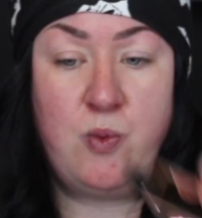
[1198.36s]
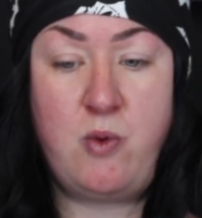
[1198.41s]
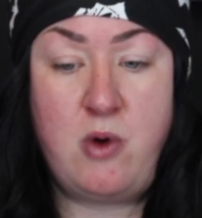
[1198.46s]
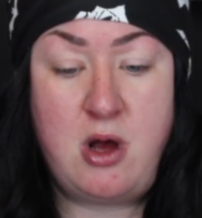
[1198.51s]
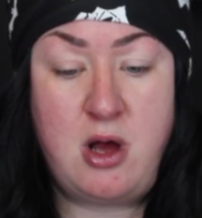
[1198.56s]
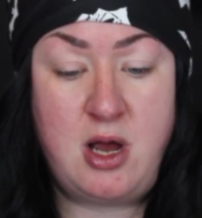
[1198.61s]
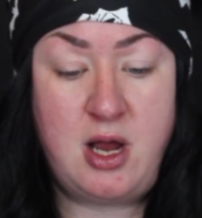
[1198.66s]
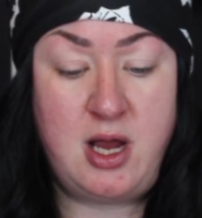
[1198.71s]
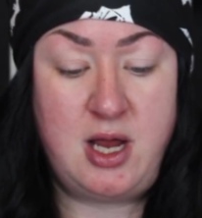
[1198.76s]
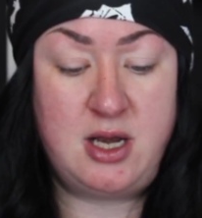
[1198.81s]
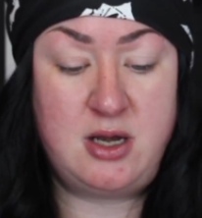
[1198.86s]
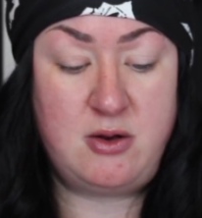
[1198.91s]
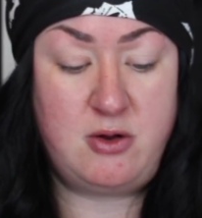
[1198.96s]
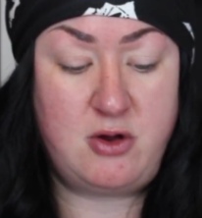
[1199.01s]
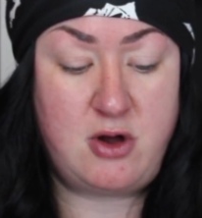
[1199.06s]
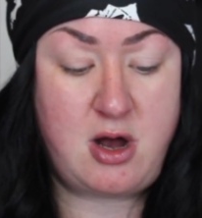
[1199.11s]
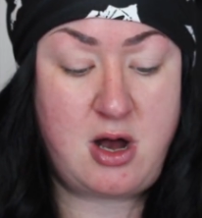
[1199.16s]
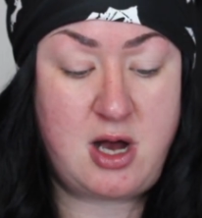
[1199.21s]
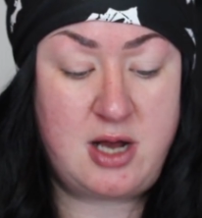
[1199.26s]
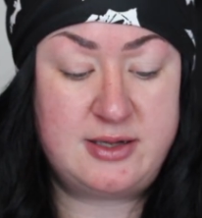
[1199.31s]
wand.
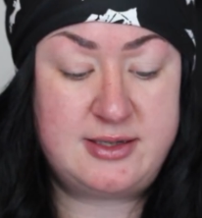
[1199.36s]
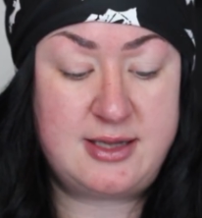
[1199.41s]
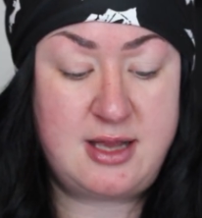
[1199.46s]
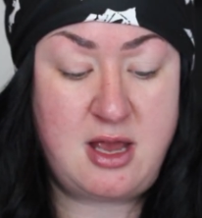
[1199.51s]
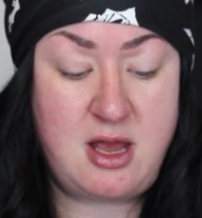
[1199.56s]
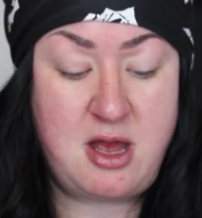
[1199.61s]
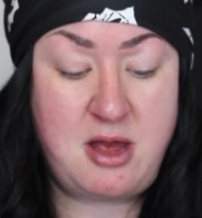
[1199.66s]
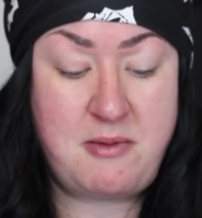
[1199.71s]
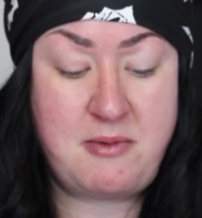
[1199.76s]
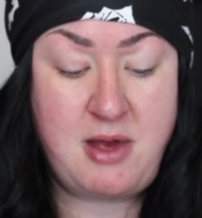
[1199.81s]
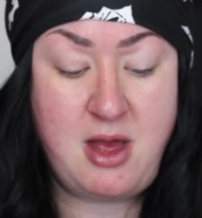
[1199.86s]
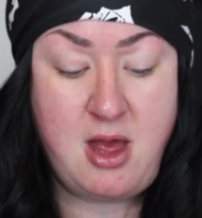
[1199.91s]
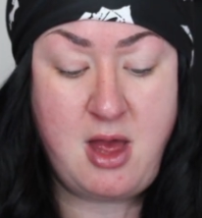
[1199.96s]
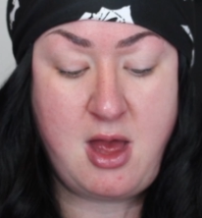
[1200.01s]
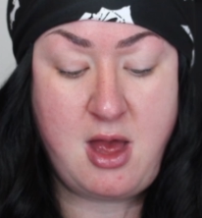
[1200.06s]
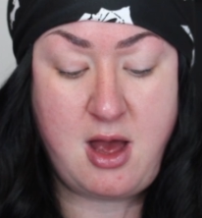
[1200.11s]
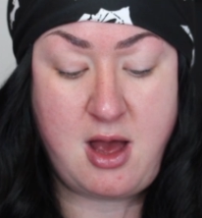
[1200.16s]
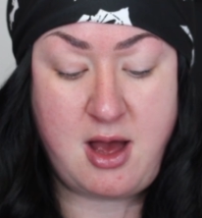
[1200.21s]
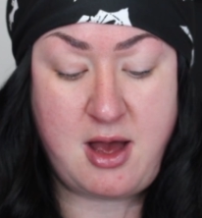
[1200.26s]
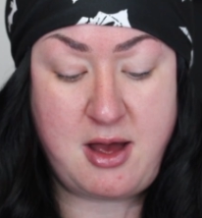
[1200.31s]
Awesome.
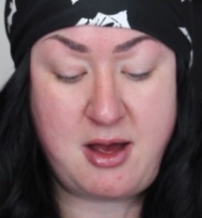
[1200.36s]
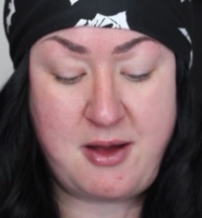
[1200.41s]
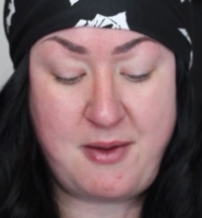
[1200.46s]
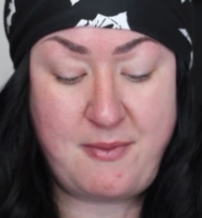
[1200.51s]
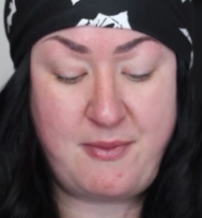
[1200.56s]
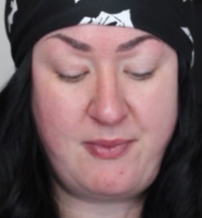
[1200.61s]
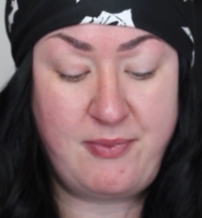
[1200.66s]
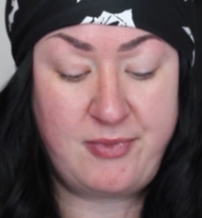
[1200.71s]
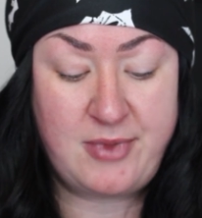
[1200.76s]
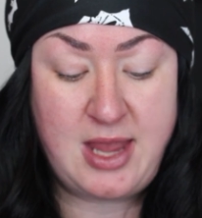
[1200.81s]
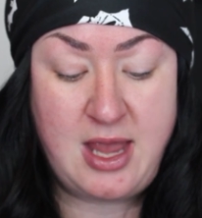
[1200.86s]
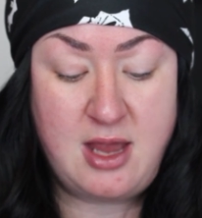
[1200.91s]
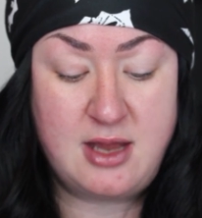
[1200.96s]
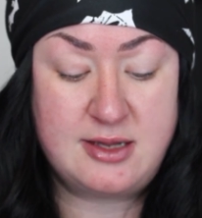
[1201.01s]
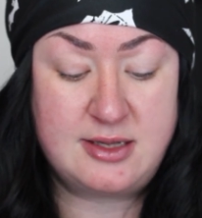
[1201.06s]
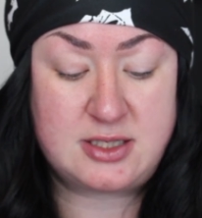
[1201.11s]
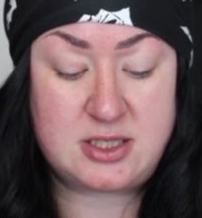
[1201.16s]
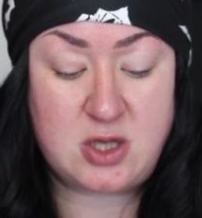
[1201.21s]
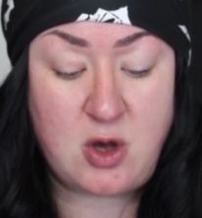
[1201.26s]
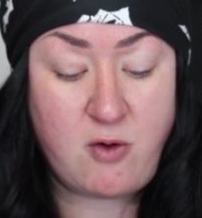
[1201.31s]

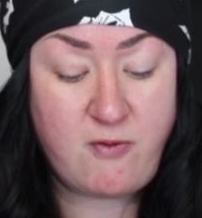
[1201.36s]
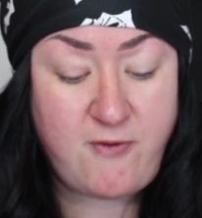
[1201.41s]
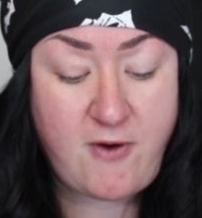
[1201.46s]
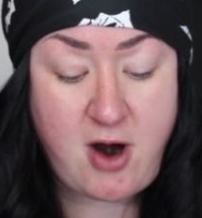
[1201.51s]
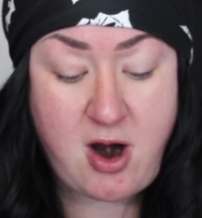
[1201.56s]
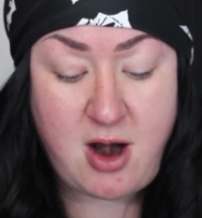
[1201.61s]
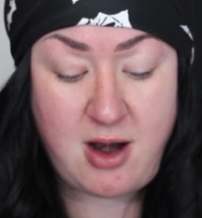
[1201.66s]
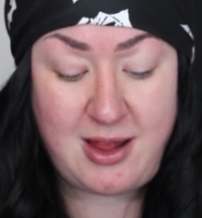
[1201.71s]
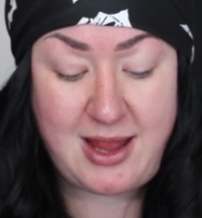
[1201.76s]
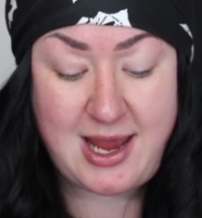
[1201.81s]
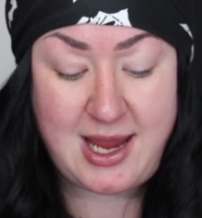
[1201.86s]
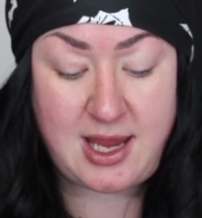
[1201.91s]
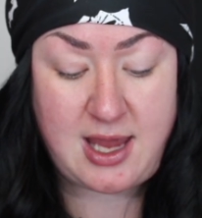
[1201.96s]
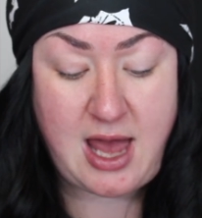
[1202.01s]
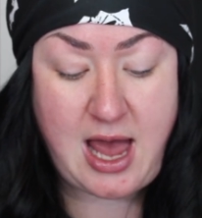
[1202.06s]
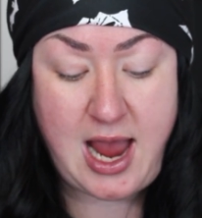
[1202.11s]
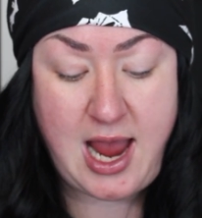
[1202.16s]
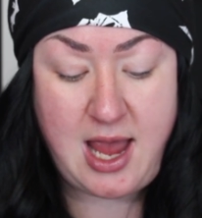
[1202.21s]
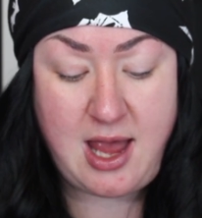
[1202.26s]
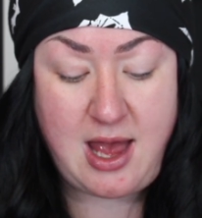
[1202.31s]
So far, like,